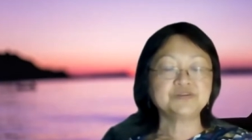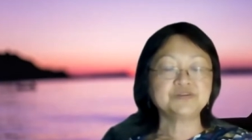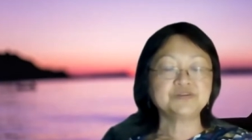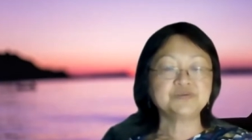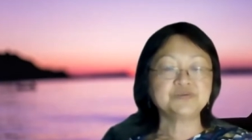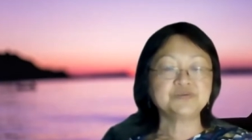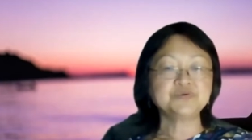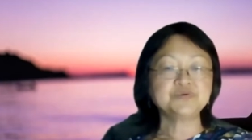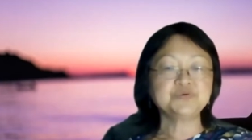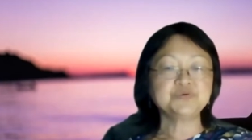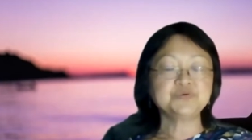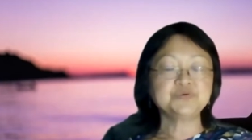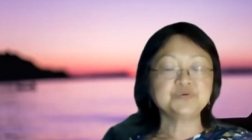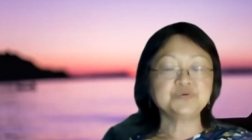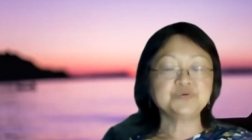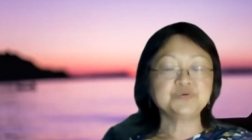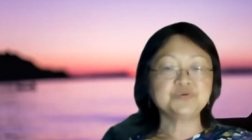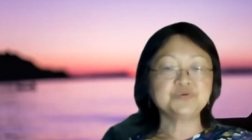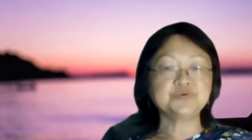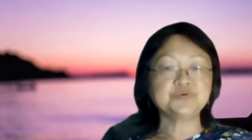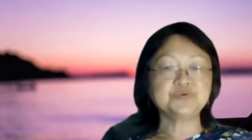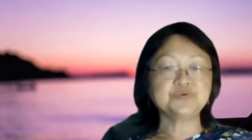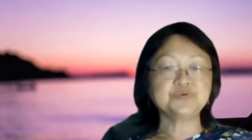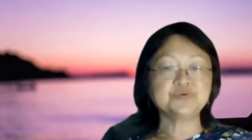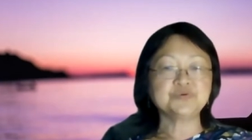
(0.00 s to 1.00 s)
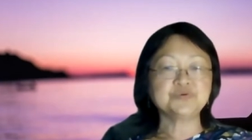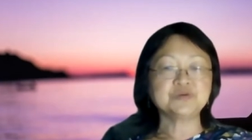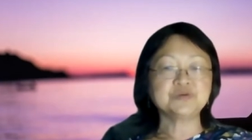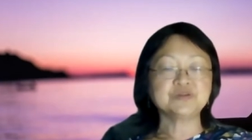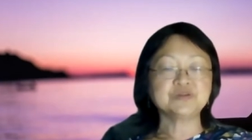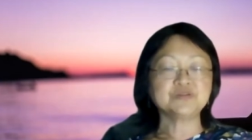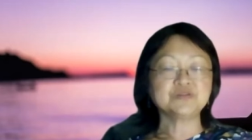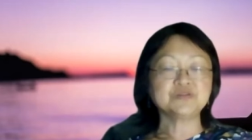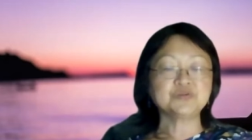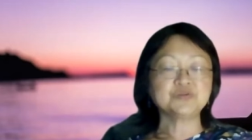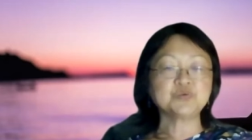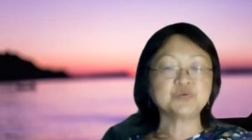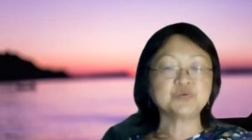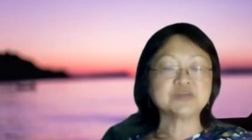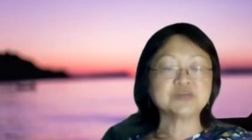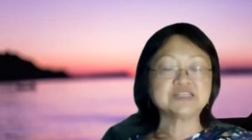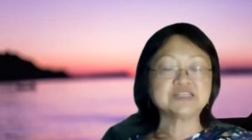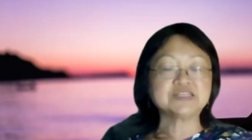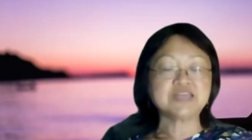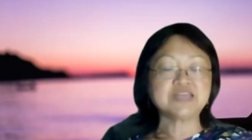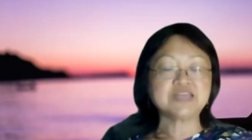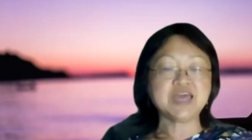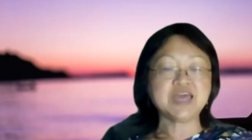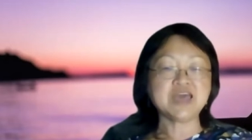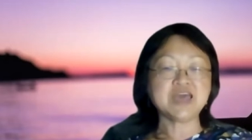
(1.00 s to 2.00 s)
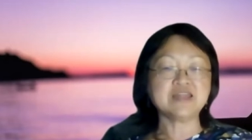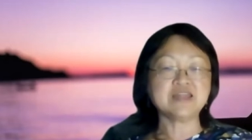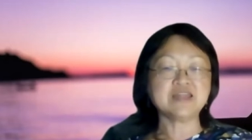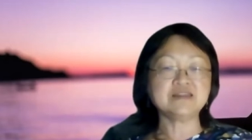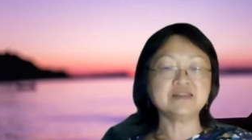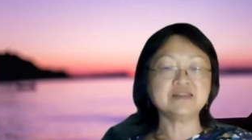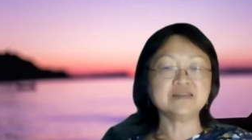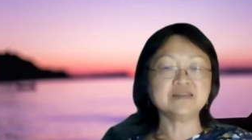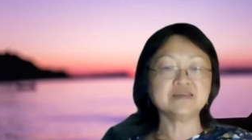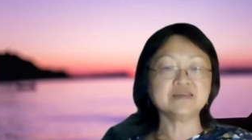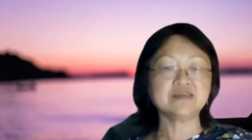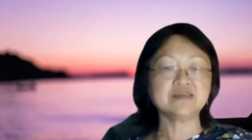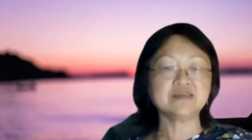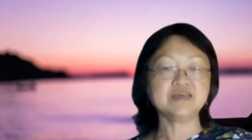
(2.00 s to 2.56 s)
towards the end,